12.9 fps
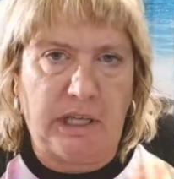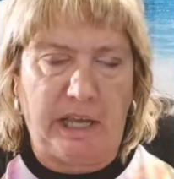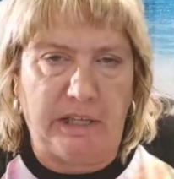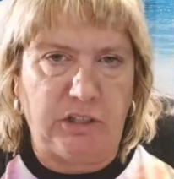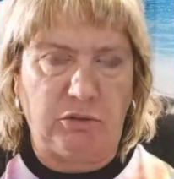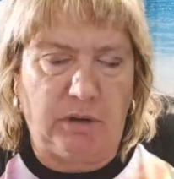
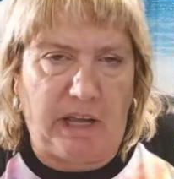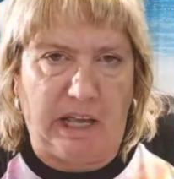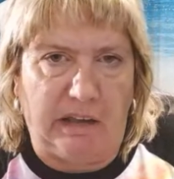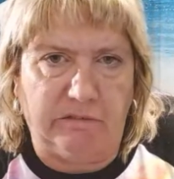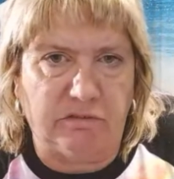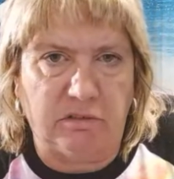and you
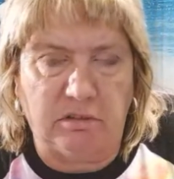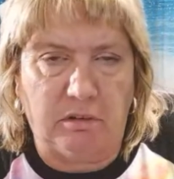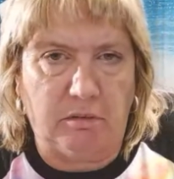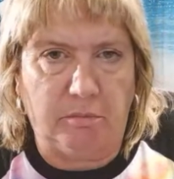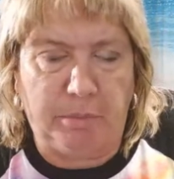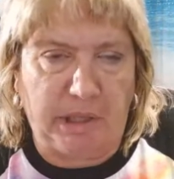have
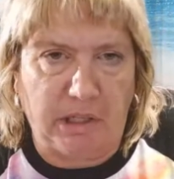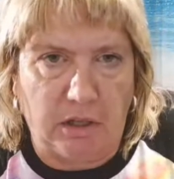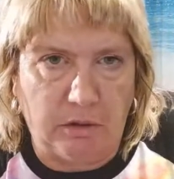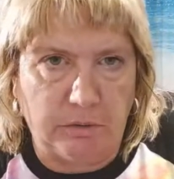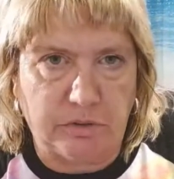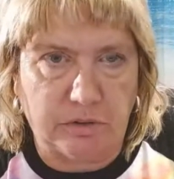
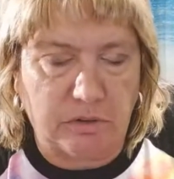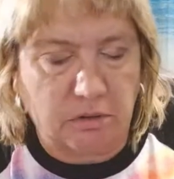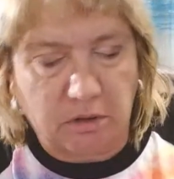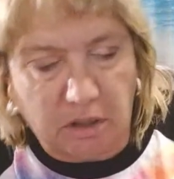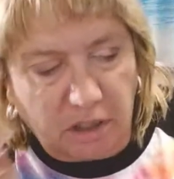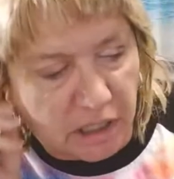pillows,
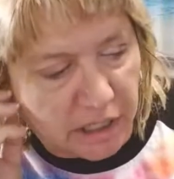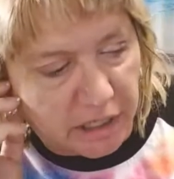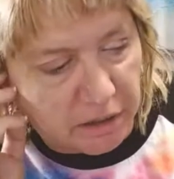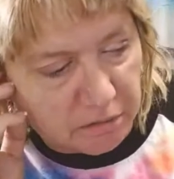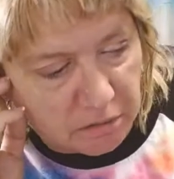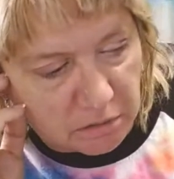all
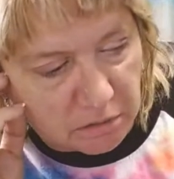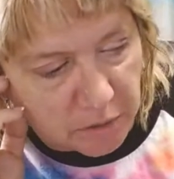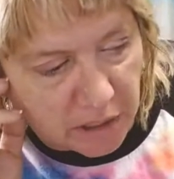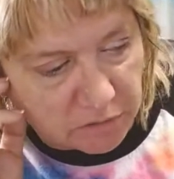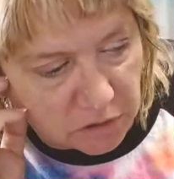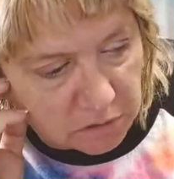right, or
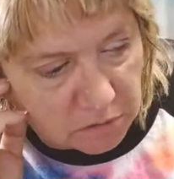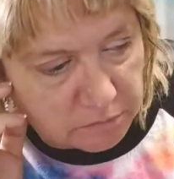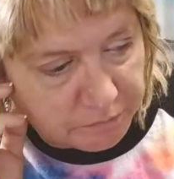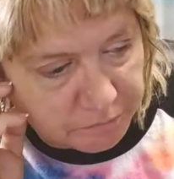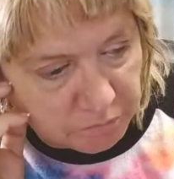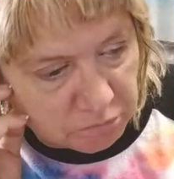whatever.
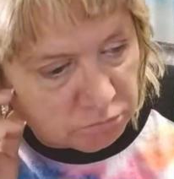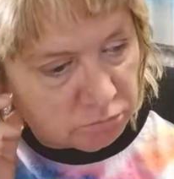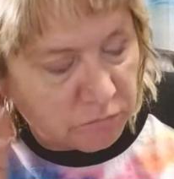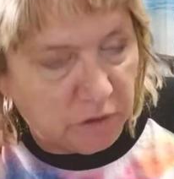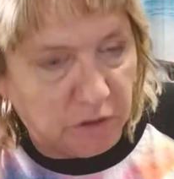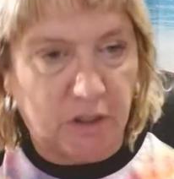
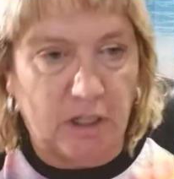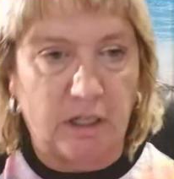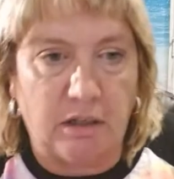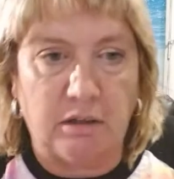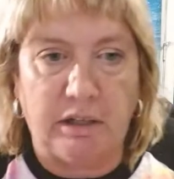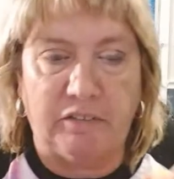You're going
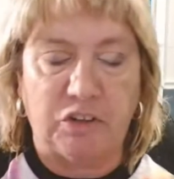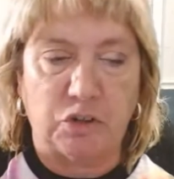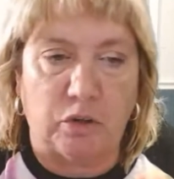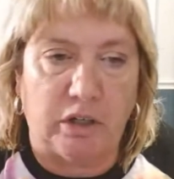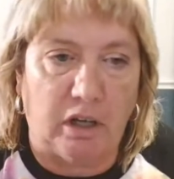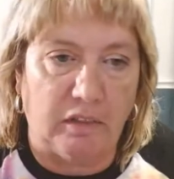to
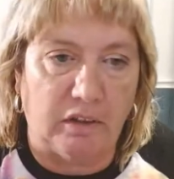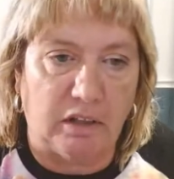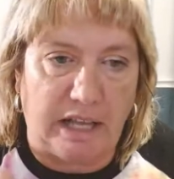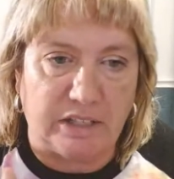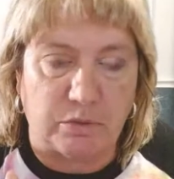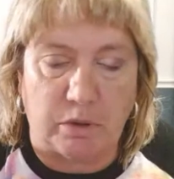inventory all the
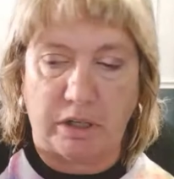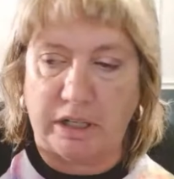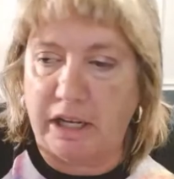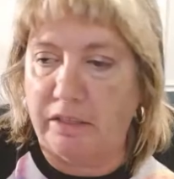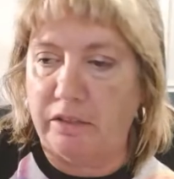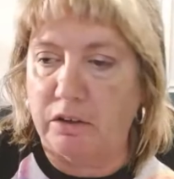glassware
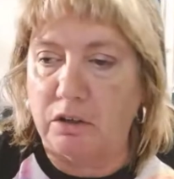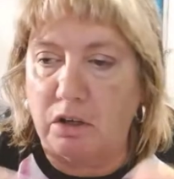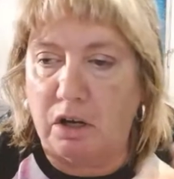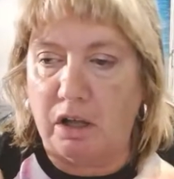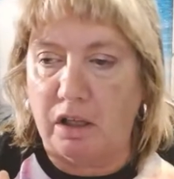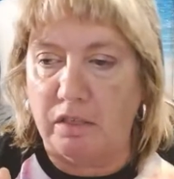
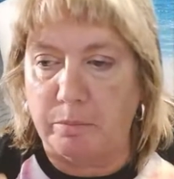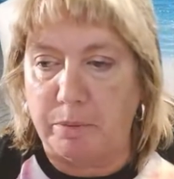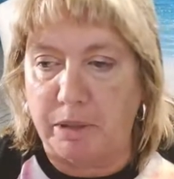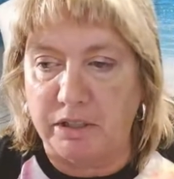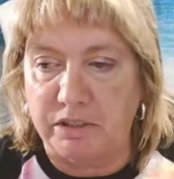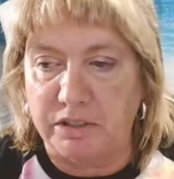together, all the
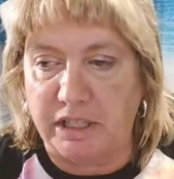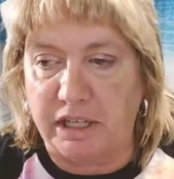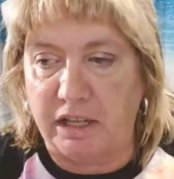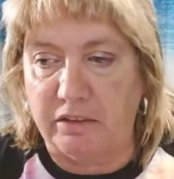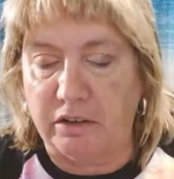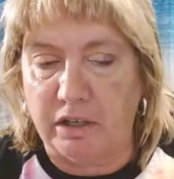buttons
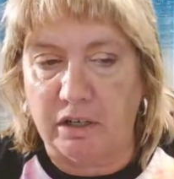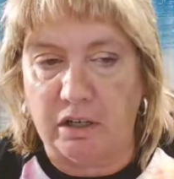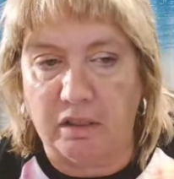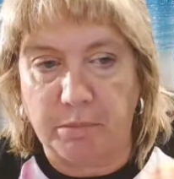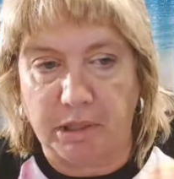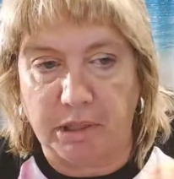together, and
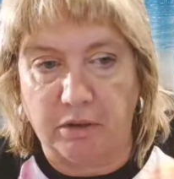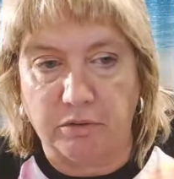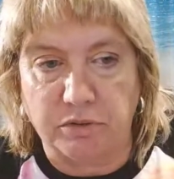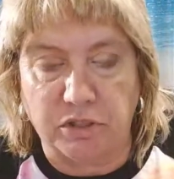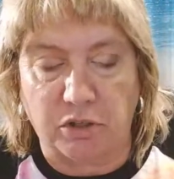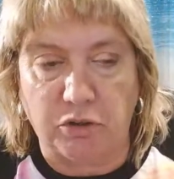all the
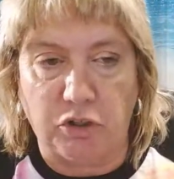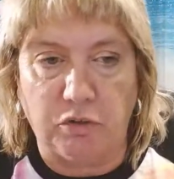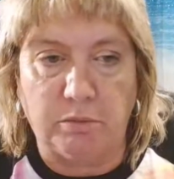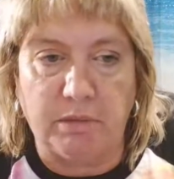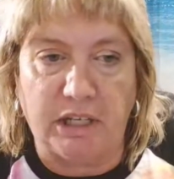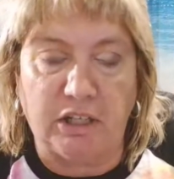pillows. So you
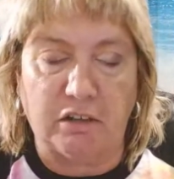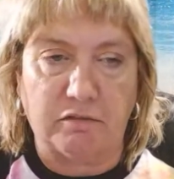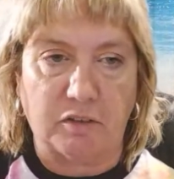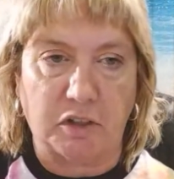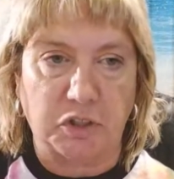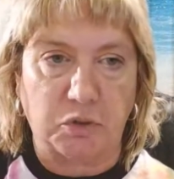would make your
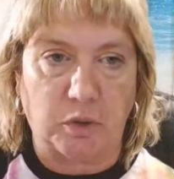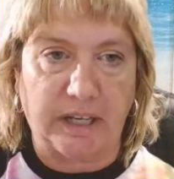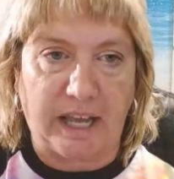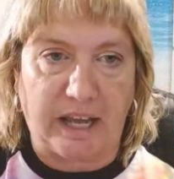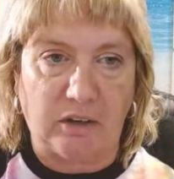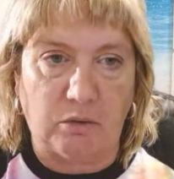first store
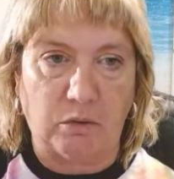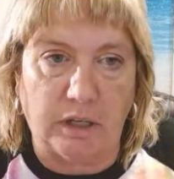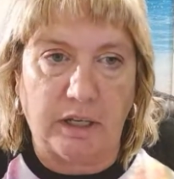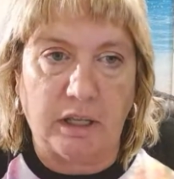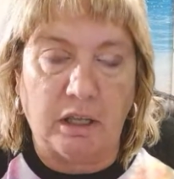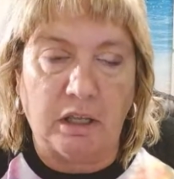
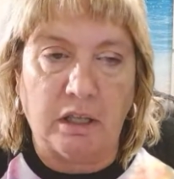category